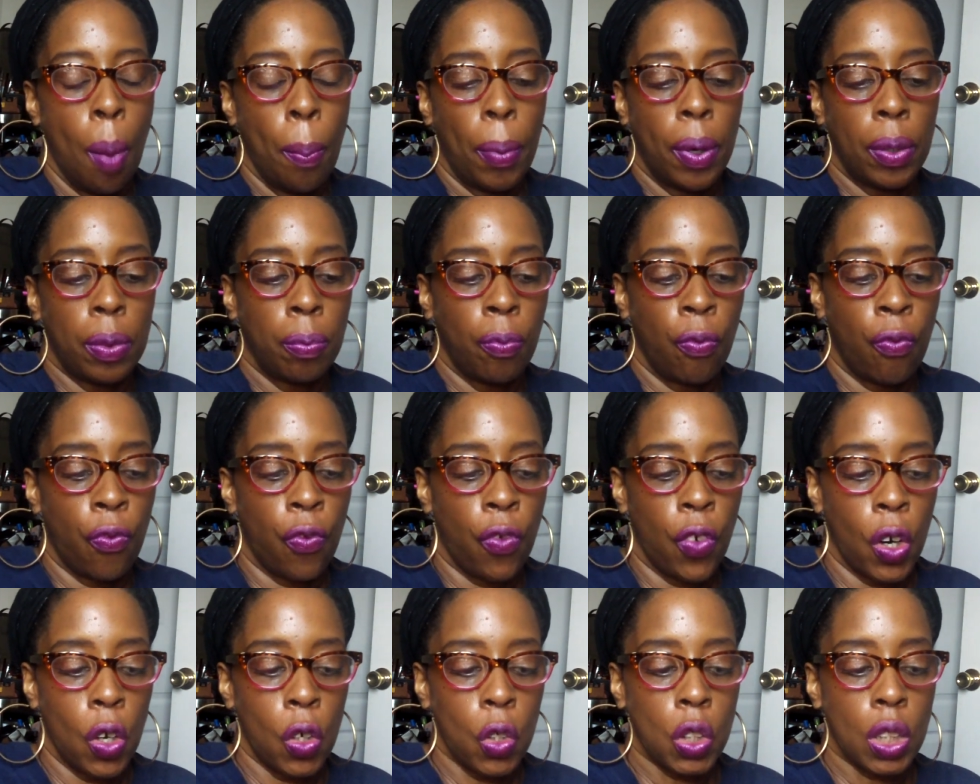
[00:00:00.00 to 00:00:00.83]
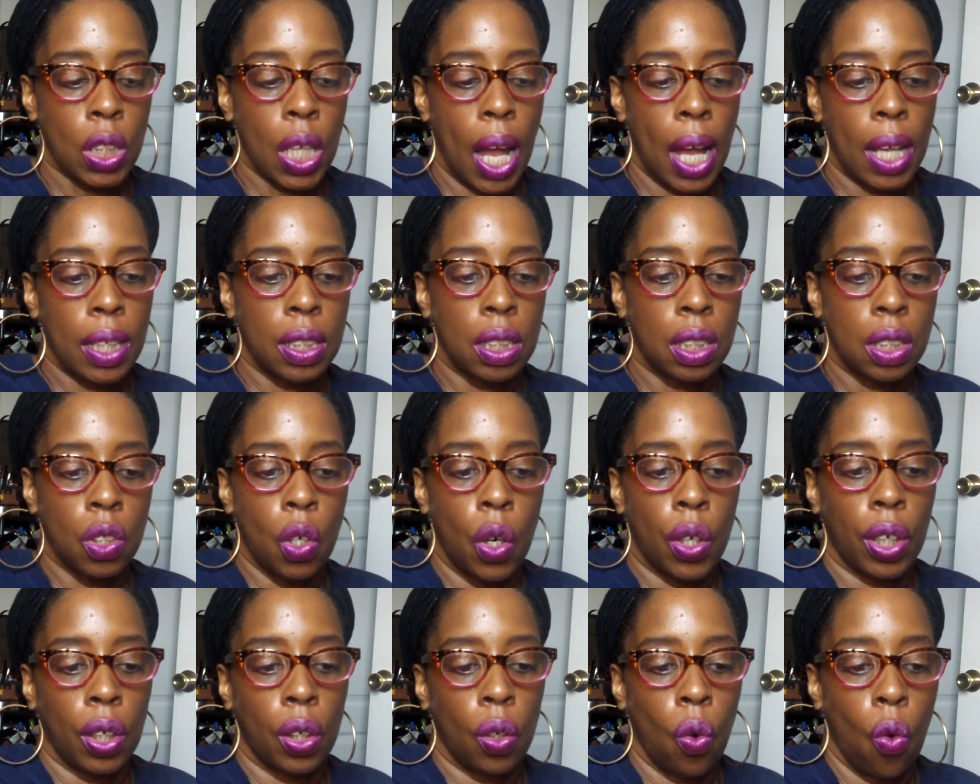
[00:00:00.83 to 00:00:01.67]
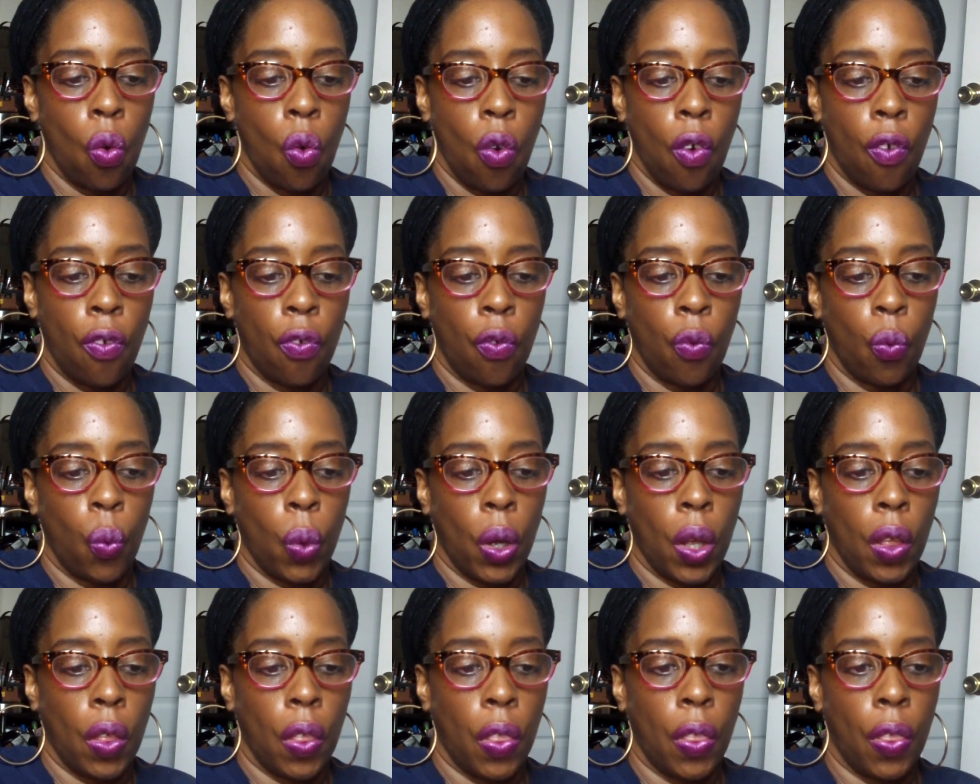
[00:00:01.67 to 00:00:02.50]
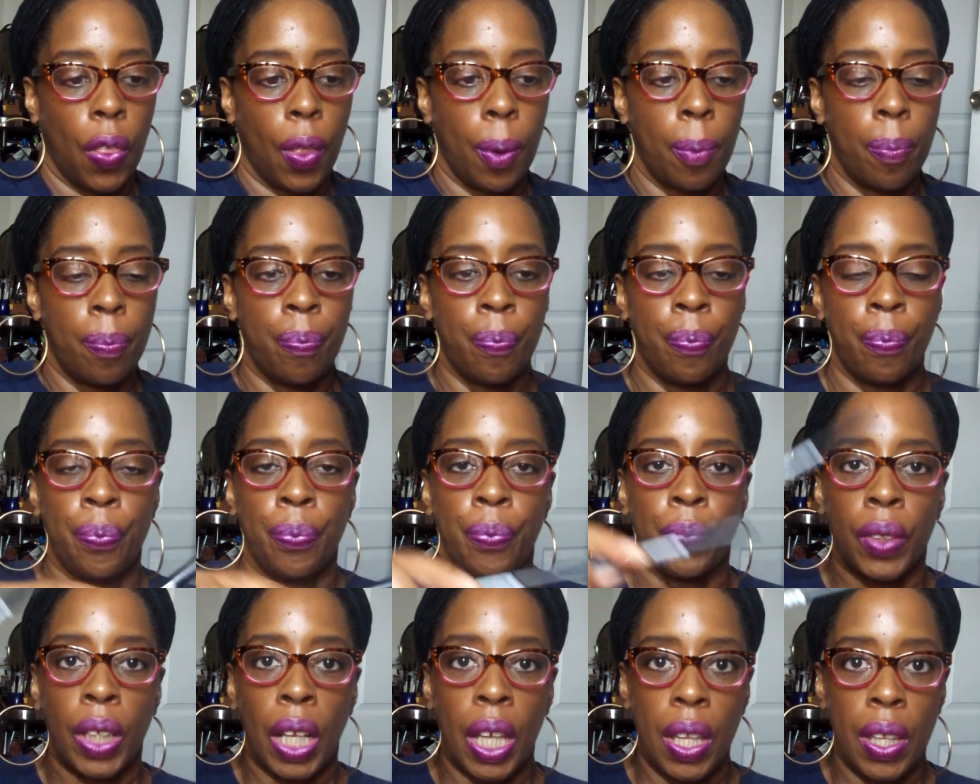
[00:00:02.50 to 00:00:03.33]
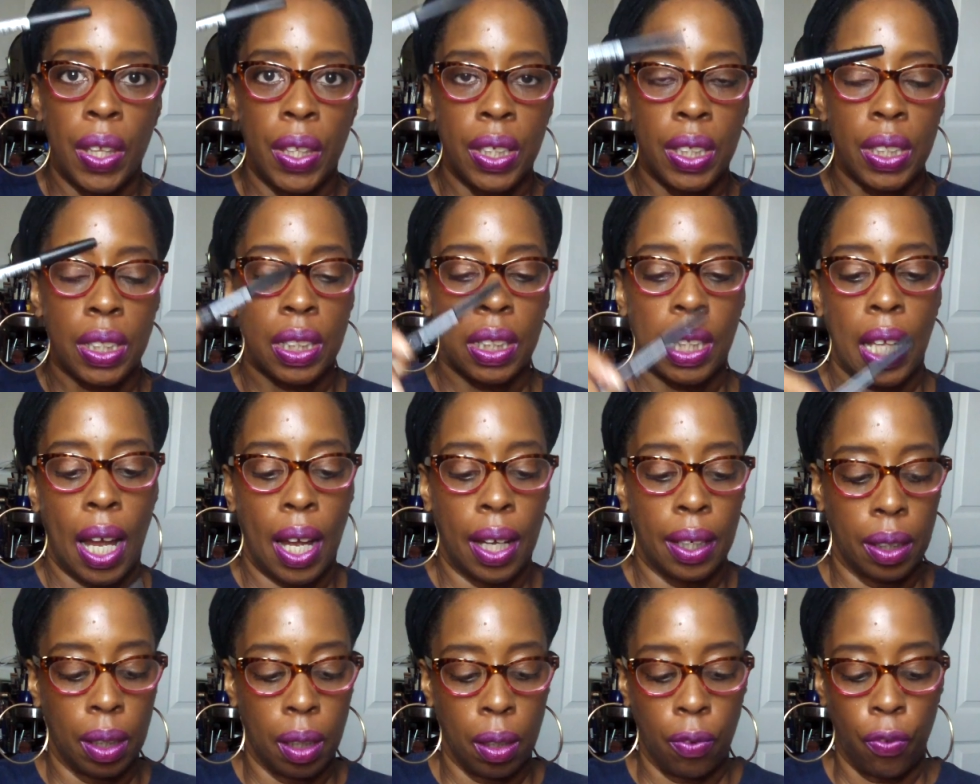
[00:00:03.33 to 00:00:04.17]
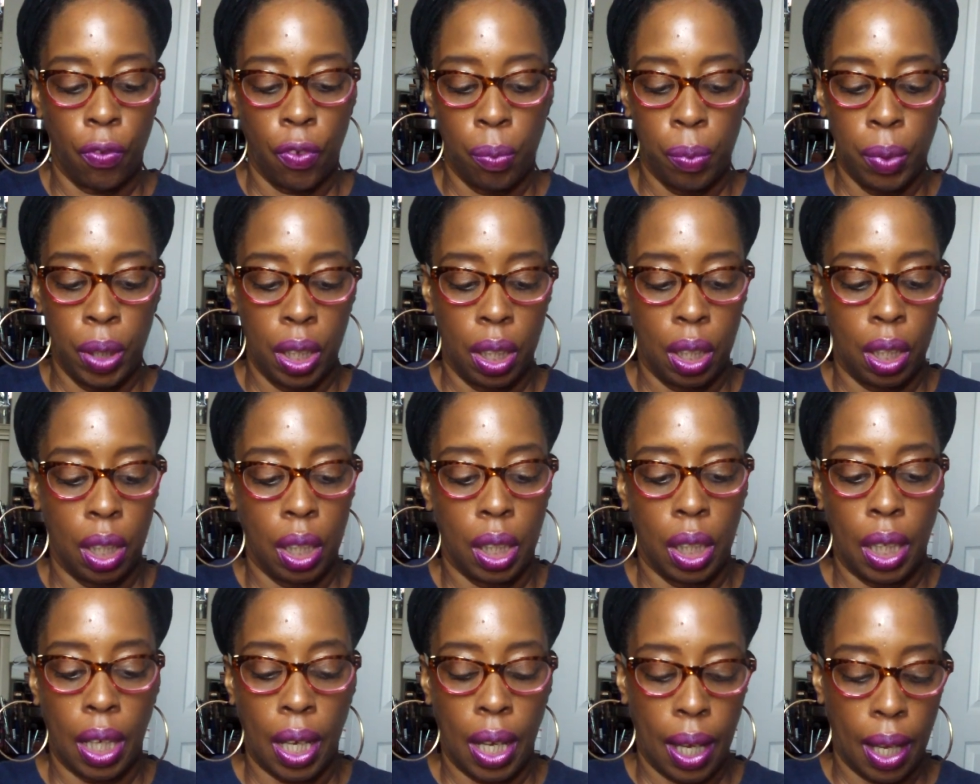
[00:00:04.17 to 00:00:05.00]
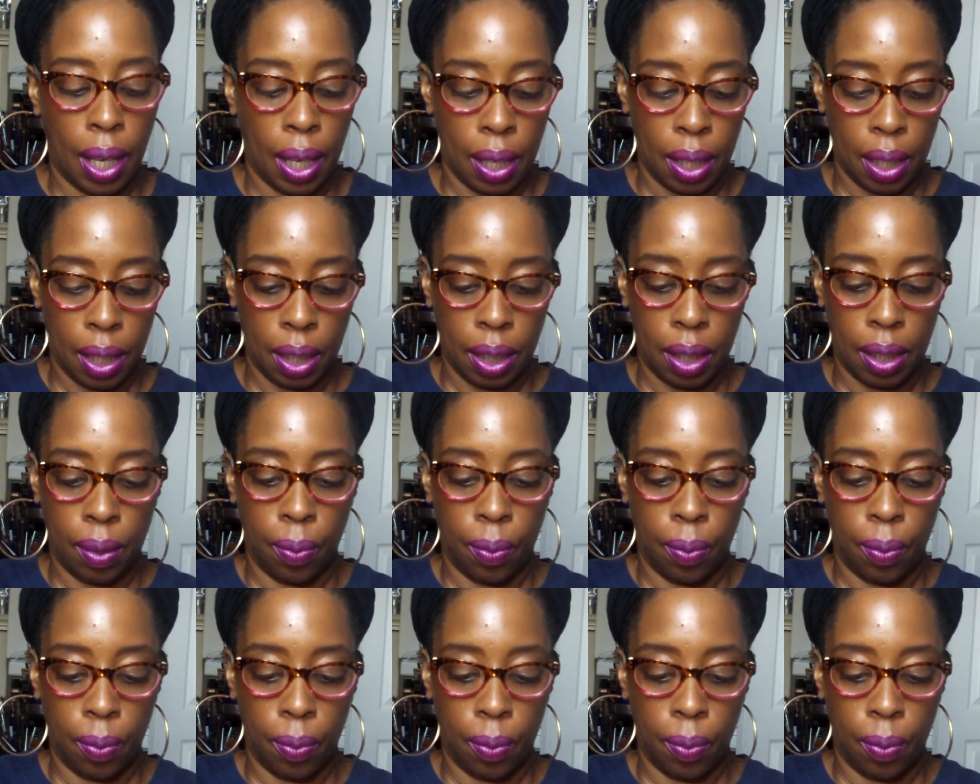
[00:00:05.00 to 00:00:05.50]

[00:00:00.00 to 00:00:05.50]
But first I started off with this liner from Nicka K.